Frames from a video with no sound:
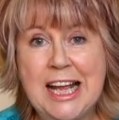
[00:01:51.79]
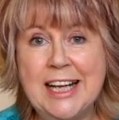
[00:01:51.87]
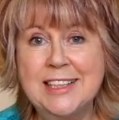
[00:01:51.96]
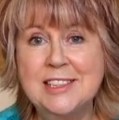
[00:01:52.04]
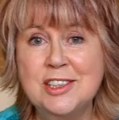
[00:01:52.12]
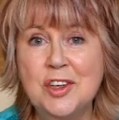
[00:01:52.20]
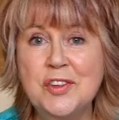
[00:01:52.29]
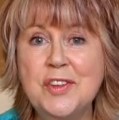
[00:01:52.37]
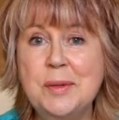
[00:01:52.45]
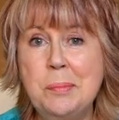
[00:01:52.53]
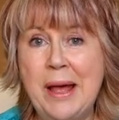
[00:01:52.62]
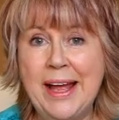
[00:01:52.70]
and on
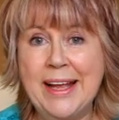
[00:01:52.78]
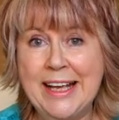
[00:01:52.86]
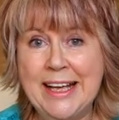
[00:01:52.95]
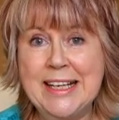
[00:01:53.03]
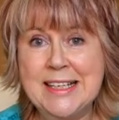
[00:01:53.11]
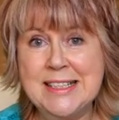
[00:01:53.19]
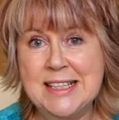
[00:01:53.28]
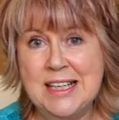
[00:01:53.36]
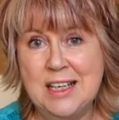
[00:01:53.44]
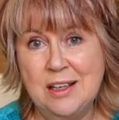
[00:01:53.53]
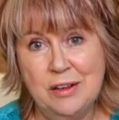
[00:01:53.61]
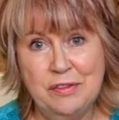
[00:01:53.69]
the back is
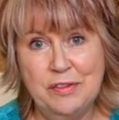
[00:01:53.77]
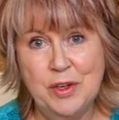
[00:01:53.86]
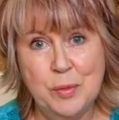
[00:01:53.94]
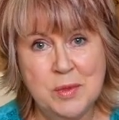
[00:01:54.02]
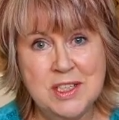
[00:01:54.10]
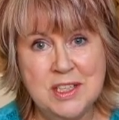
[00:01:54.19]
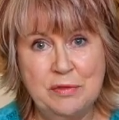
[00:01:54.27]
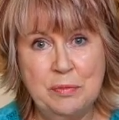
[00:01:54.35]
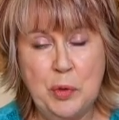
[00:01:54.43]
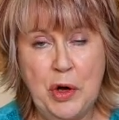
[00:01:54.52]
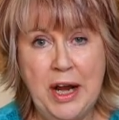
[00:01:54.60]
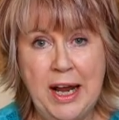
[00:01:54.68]
the affirmative
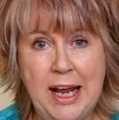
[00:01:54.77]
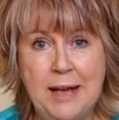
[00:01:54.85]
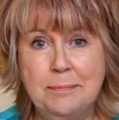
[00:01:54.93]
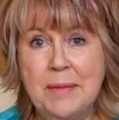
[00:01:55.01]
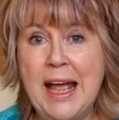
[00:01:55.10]
prayer